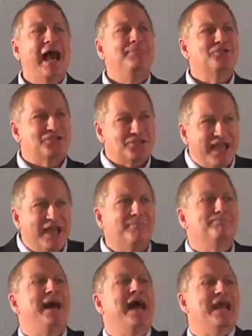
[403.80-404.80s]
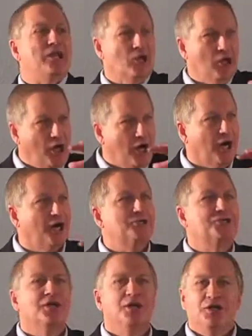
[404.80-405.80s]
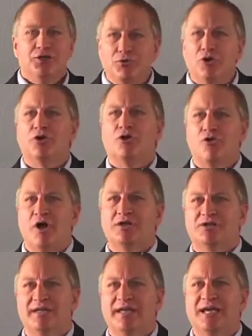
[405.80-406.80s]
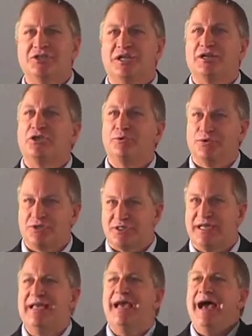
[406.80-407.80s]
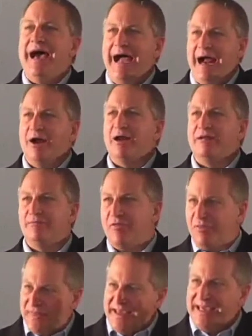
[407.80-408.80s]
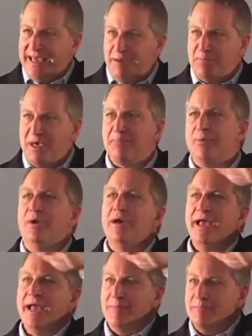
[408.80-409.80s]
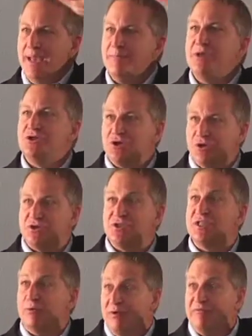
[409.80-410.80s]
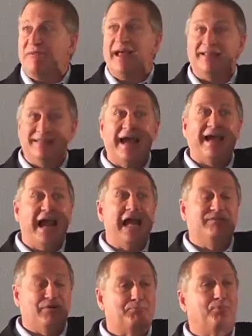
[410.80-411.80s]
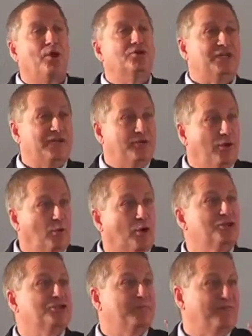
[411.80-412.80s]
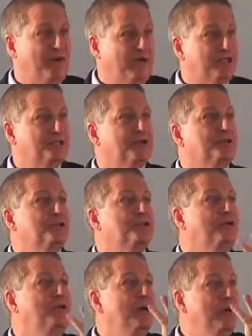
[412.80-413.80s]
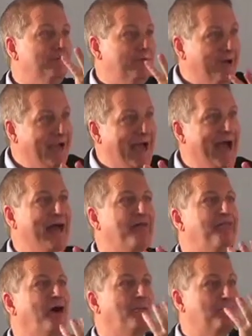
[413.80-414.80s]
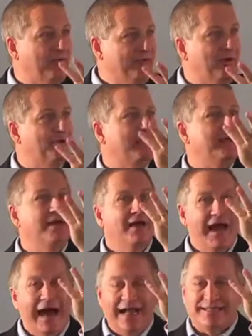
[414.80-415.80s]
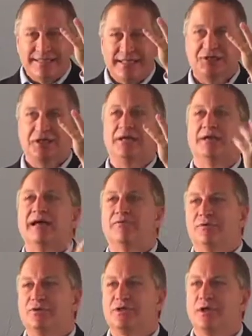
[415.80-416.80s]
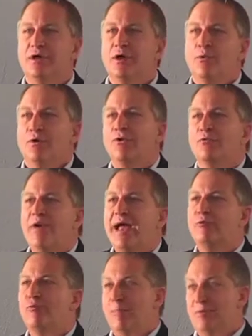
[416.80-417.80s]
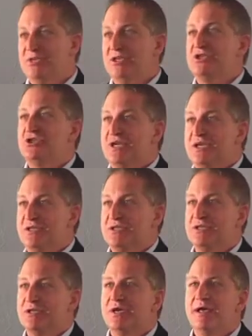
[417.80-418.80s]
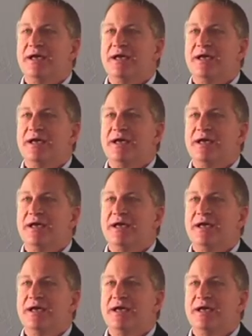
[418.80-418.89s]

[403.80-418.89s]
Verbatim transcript: I'm just saying, by and large, you look across the nation and you will see higher level thinking people in maybe churches that reflect that kind of approach in their worship. Very liturgical, very high thought provoking, high teaching levels. Well, the red represents Jesus.